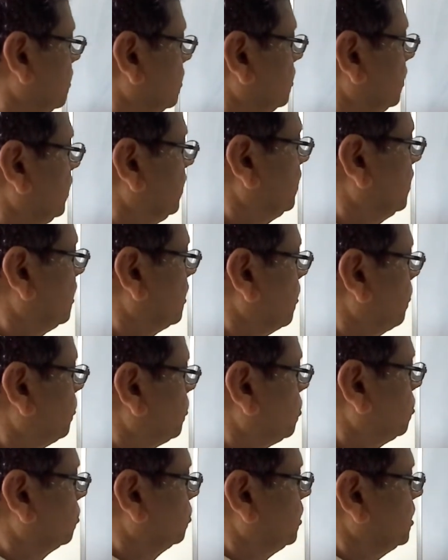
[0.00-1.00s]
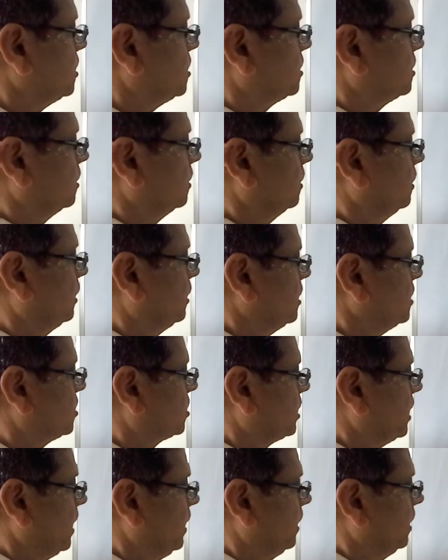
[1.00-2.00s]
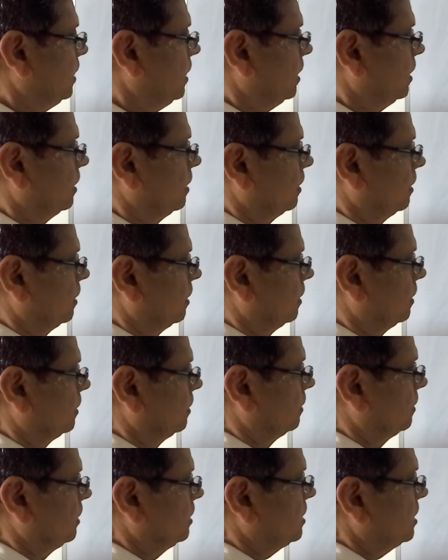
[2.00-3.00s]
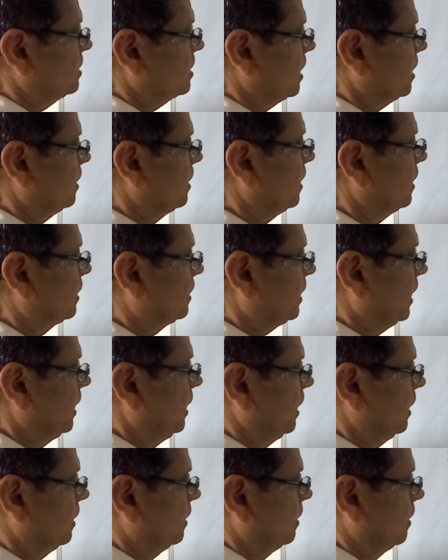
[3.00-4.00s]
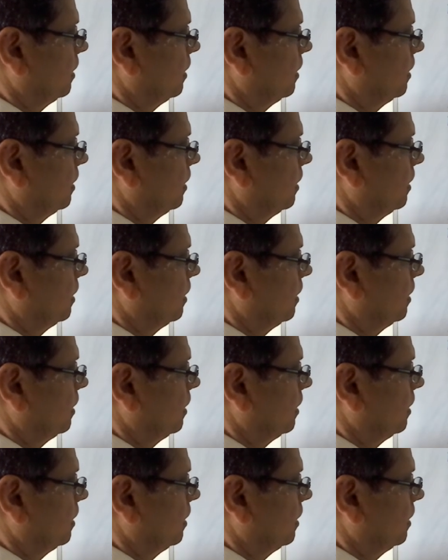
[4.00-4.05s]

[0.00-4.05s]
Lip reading: Here up to this it is 10, this is another 10.